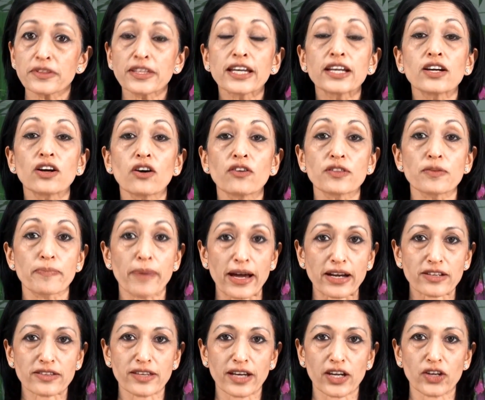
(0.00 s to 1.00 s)
think of the
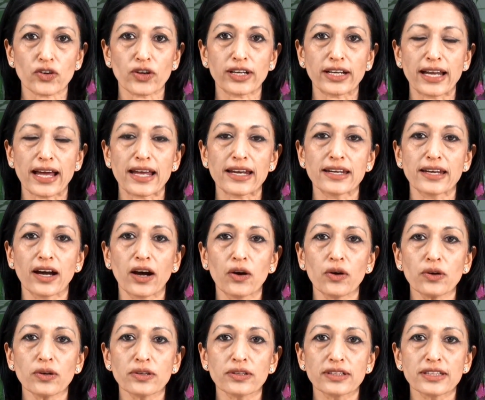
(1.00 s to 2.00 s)
parathyroid gland
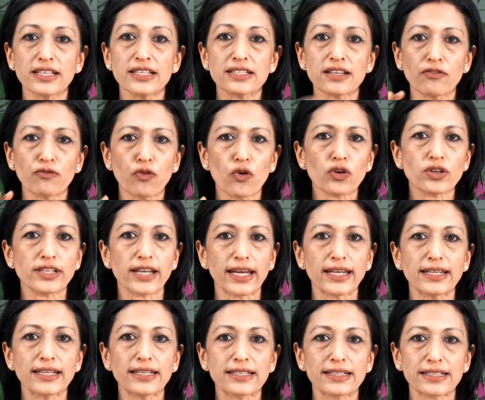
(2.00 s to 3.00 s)
now. These are 4
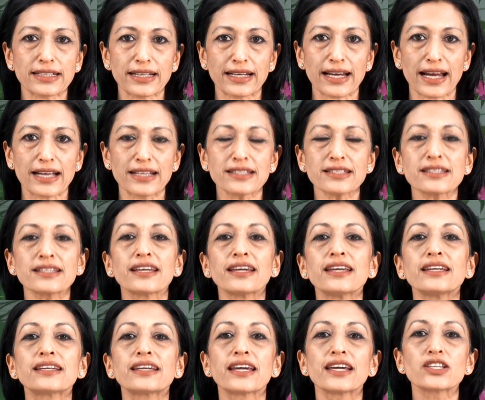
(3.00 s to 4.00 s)
tiny little glands
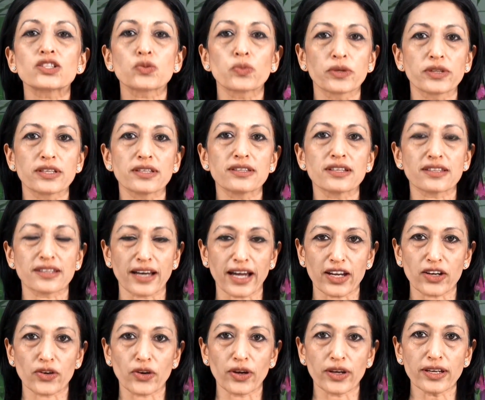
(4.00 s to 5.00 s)
encased within the
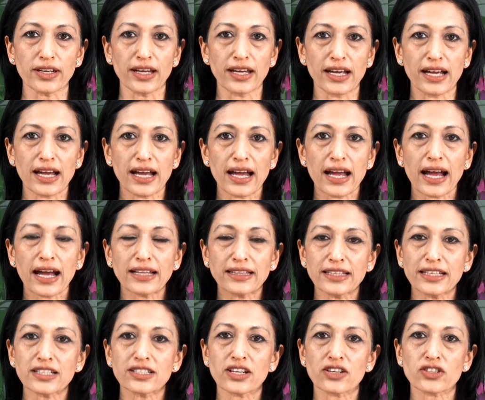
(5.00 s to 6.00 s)
thyroid,
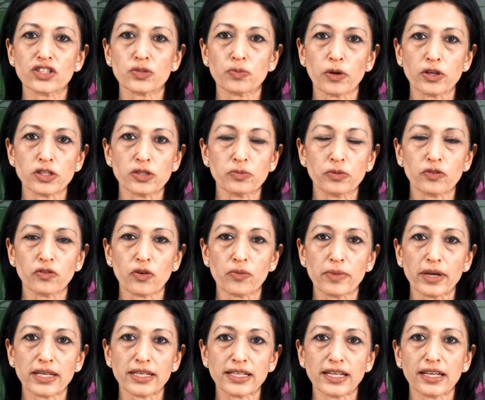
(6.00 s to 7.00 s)
and these are responsible for
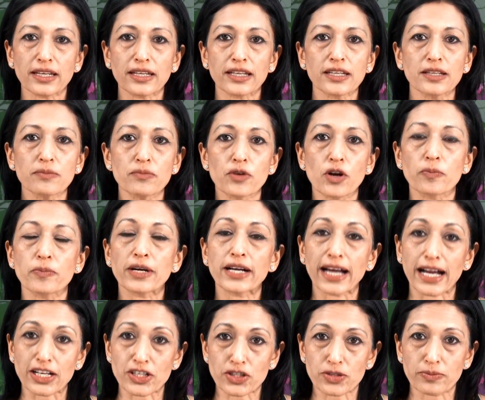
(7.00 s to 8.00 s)
maintaining proper
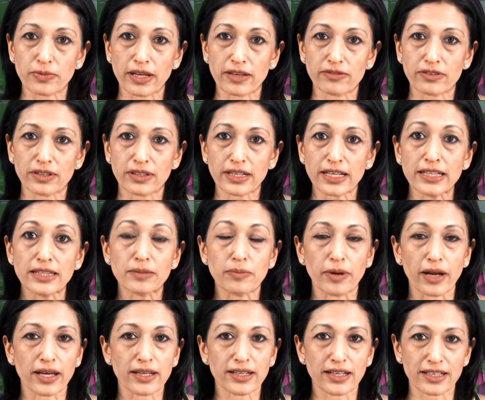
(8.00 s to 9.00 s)
calcium level in the
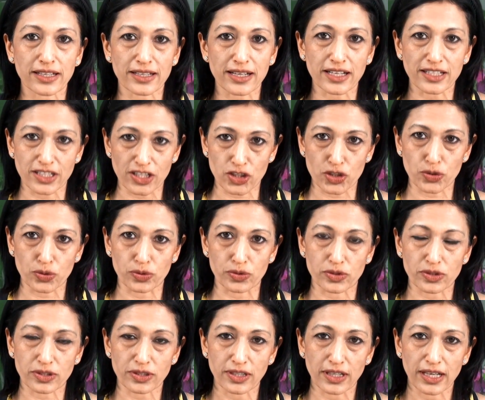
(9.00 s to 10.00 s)
blood and in our
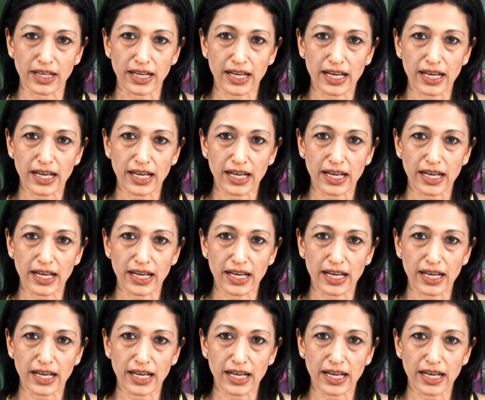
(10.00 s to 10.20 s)
tissues.